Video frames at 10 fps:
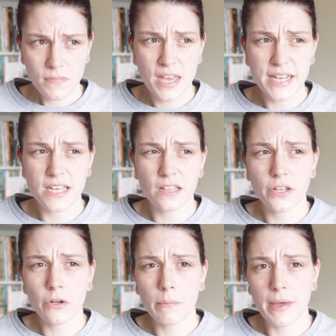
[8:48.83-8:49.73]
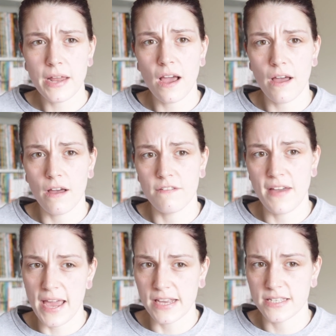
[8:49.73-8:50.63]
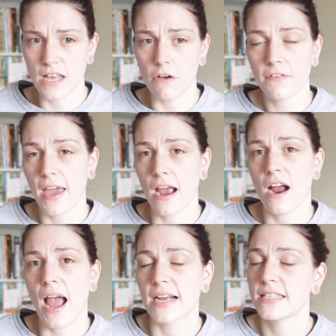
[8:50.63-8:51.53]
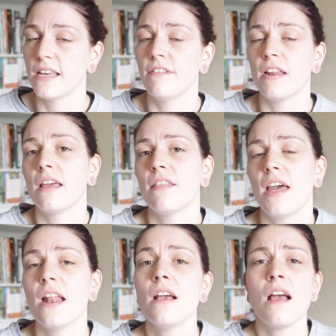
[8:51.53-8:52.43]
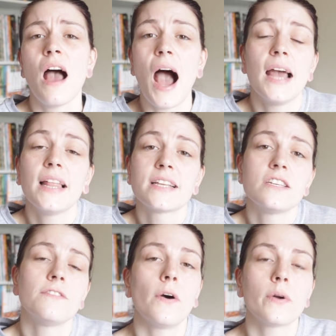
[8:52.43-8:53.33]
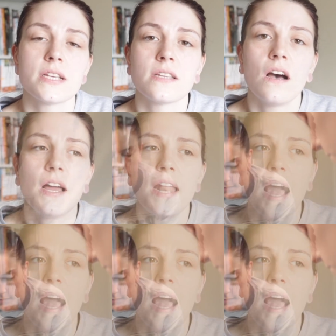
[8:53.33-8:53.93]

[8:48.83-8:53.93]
It's a little bit of a self-care activity that I like to focus on.